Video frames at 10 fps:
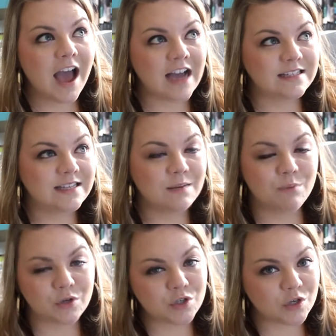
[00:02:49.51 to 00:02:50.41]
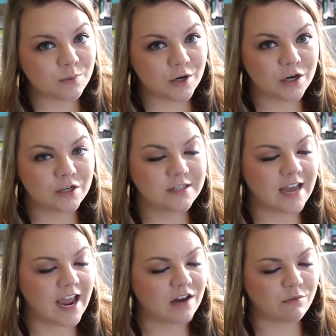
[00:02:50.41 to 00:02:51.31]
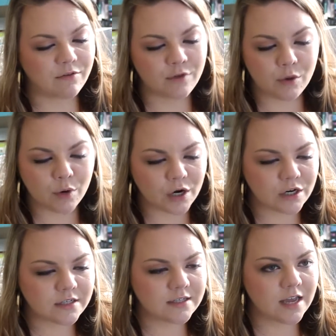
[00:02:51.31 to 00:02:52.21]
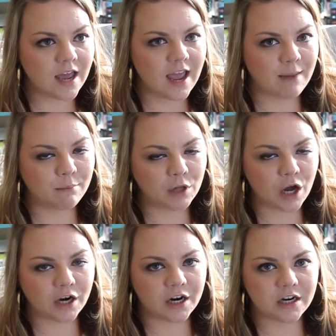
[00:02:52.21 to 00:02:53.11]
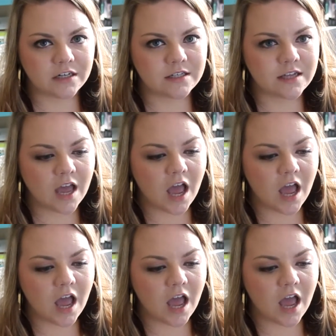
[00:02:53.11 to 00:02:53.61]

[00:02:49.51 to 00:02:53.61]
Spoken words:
I see booktubers and reviewers and bloggers